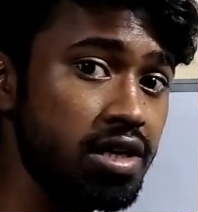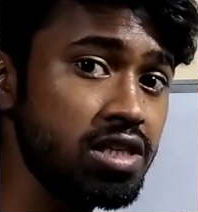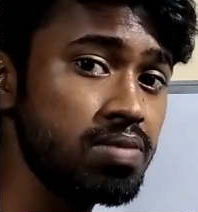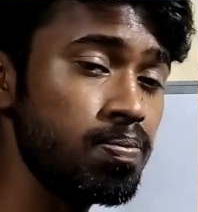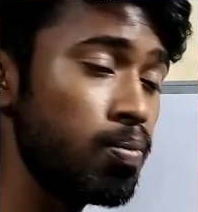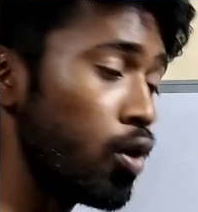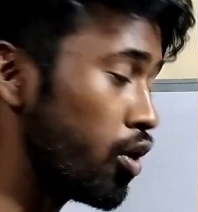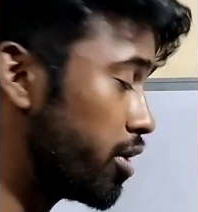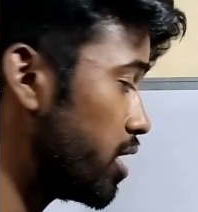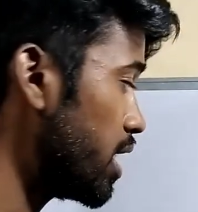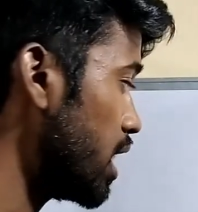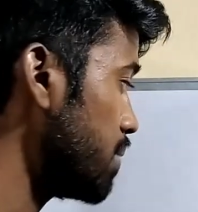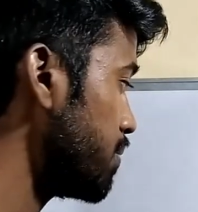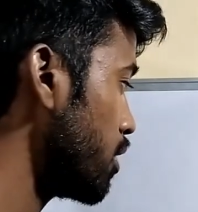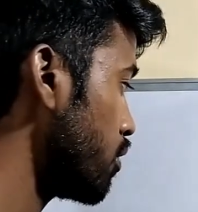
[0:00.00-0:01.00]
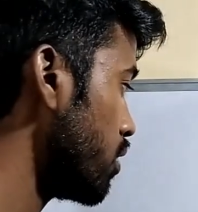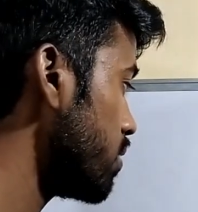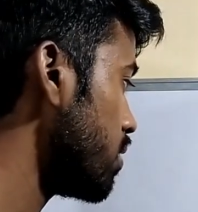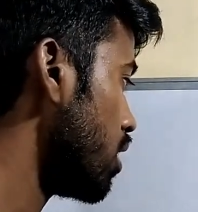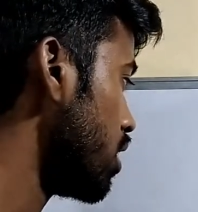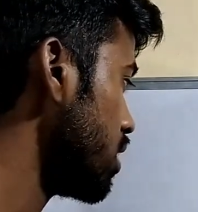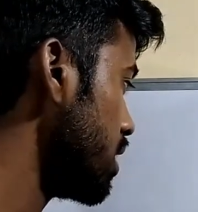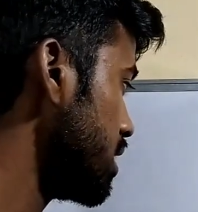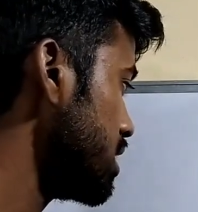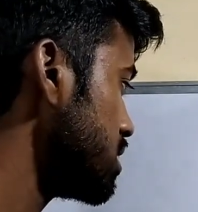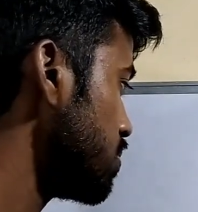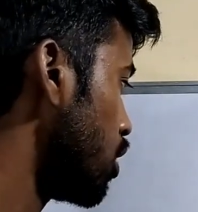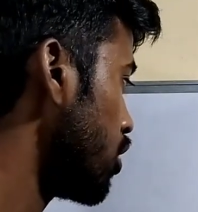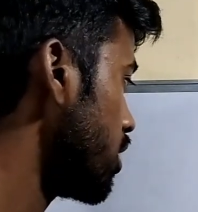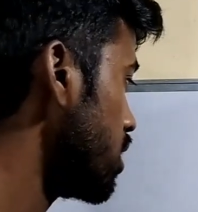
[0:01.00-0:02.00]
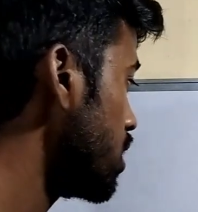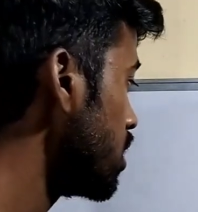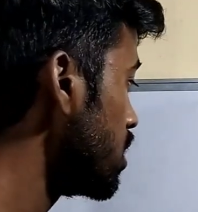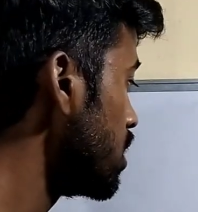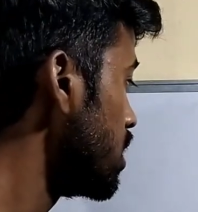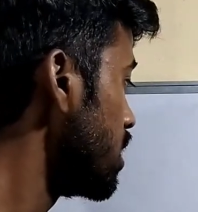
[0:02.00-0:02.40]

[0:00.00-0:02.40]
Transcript: It is modal helping verb, or it is modal.